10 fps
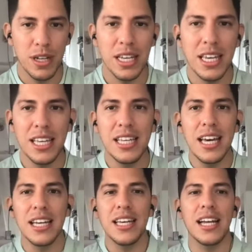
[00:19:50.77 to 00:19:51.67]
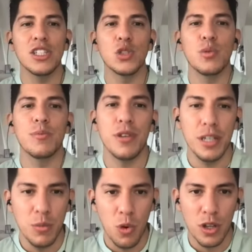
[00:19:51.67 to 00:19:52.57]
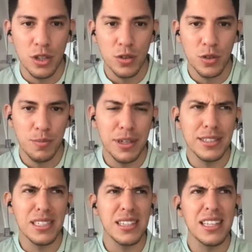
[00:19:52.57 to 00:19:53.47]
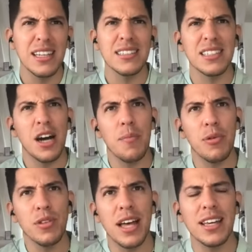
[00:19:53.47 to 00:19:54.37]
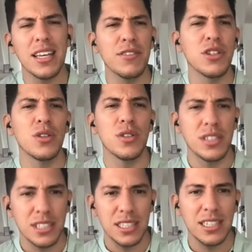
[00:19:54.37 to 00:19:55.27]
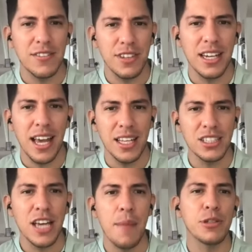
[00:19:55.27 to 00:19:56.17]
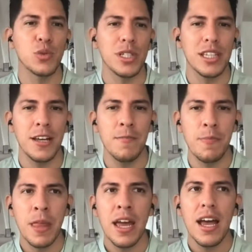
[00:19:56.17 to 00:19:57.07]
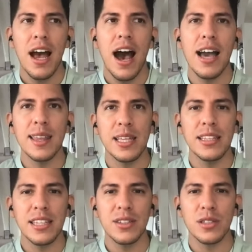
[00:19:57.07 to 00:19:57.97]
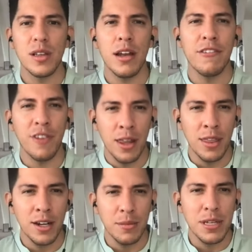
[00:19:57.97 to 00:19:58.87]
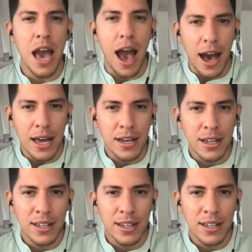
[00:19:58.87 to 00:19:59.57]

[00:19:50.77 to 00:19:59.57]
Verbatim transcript: He engages with Brittany more in the group because I think as a couple, like even though there is a significant age gap between them, I think there's a lot of fun there to be had.